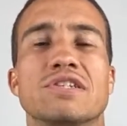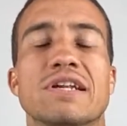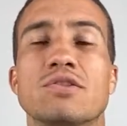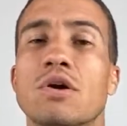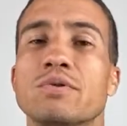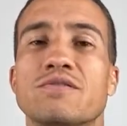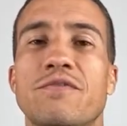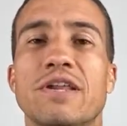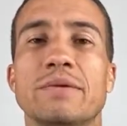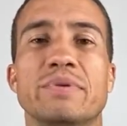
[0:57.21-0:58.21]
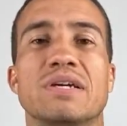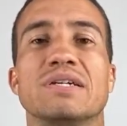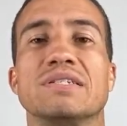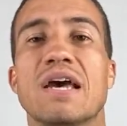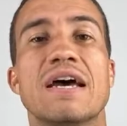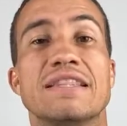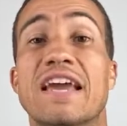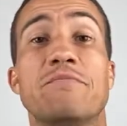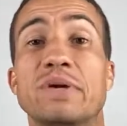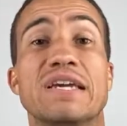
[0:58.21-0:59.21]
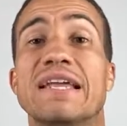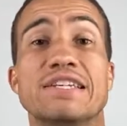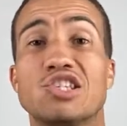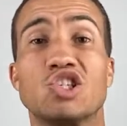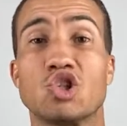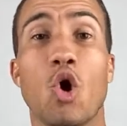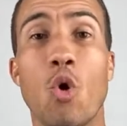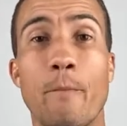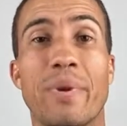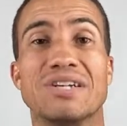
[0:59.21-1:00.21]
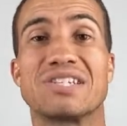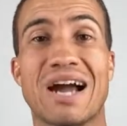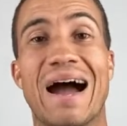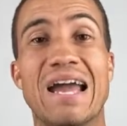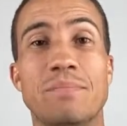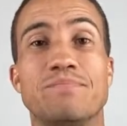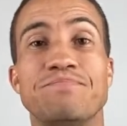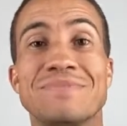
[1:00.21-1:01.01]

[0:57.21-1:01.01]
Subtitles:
and I thought it was fitting because they've been getting so much hype,